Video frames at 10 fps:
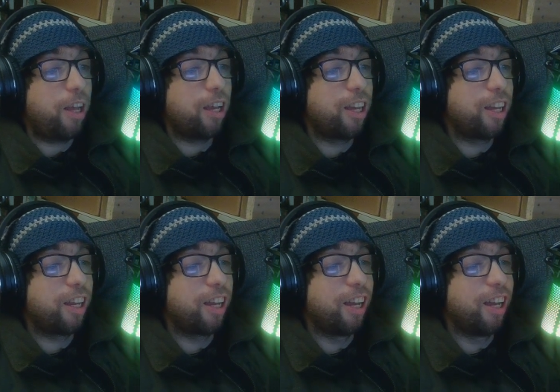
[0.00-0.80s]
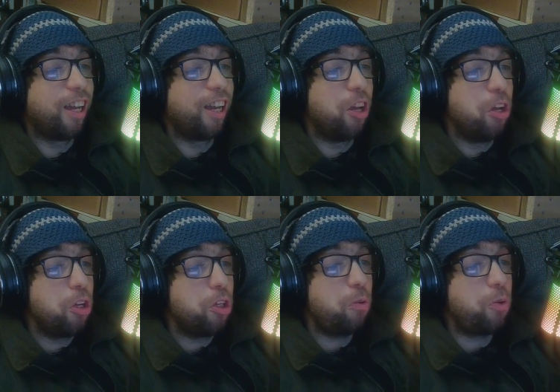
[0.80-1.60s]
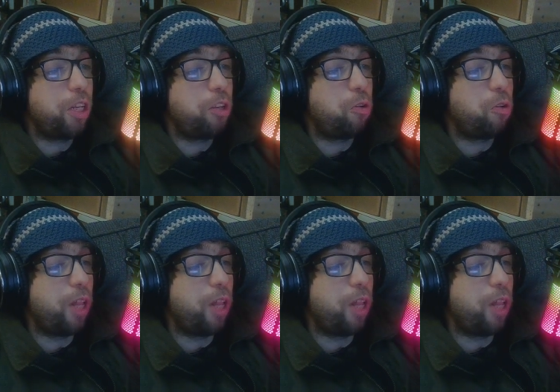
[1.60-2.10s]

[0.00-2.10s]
you don't need to do